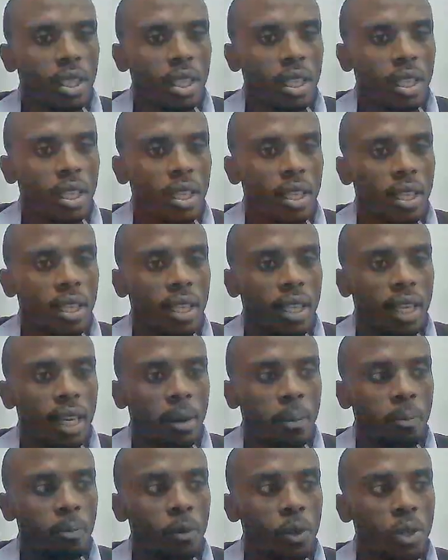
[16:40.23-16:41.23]
Yeah, you
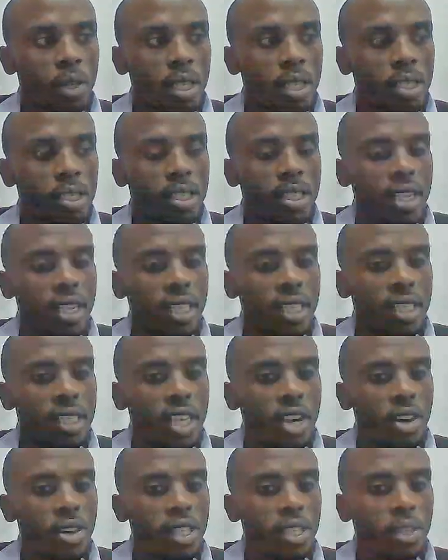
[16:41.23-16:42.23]
can see that now it
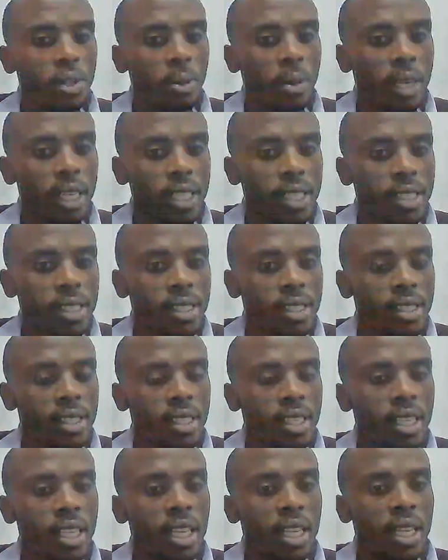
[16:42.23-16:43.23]
works.
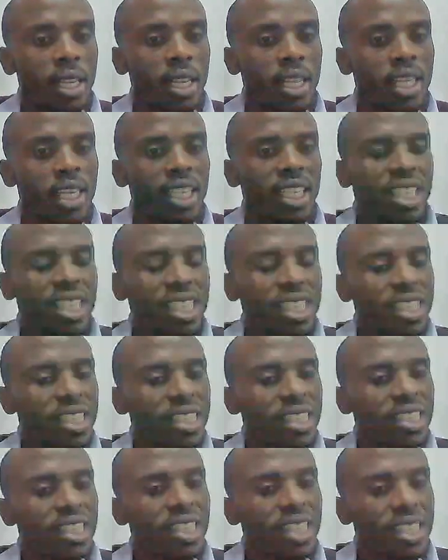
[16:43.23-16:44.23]
Let's
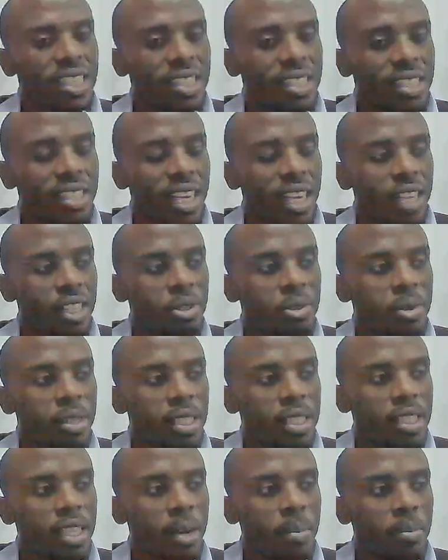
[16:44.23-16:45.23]
try doing
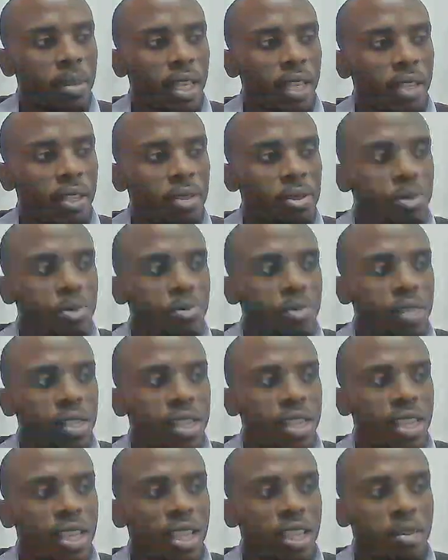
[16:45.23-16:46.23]
something else with
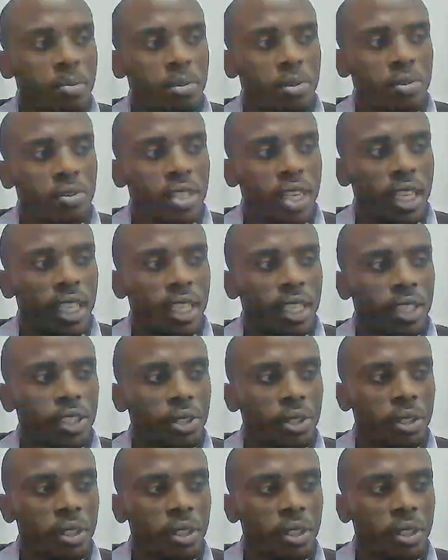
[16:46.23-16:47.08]
remove directory.